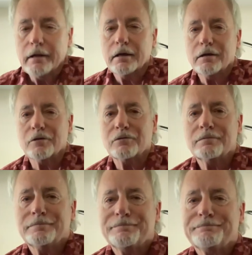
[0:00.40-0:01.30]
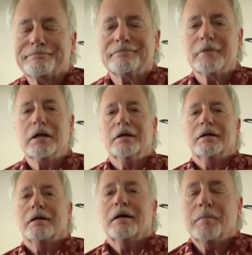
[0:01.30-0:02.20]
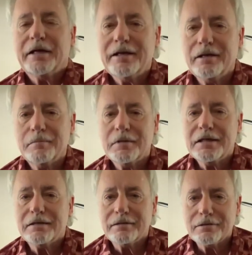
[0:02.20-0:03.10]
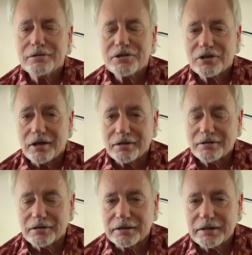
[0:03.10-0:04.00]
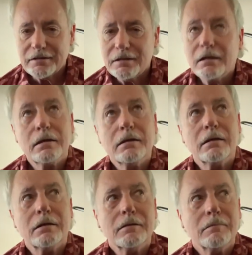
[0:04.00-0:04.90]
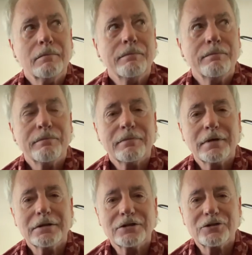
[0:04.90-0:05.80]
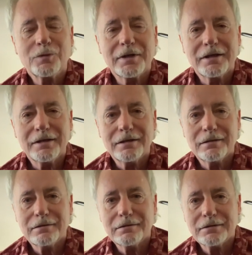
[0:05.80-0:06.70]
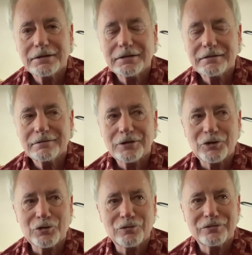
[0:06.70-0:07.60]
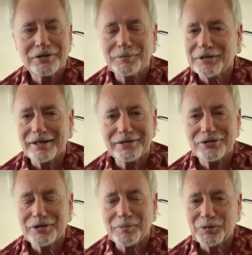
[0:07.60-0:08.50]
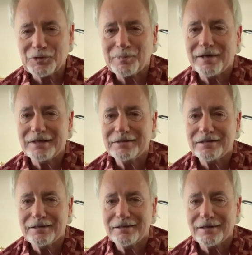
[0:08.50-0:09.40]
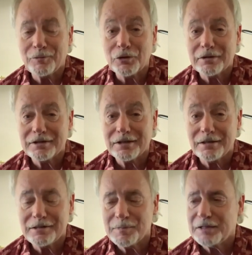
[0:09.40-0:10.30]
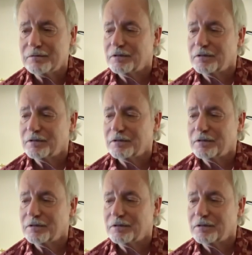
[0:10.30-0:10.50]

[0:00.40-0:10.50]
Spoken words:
Hello, my name is Scott Duncan. I just want to tell you something I stumbled upon that I'm really excited about.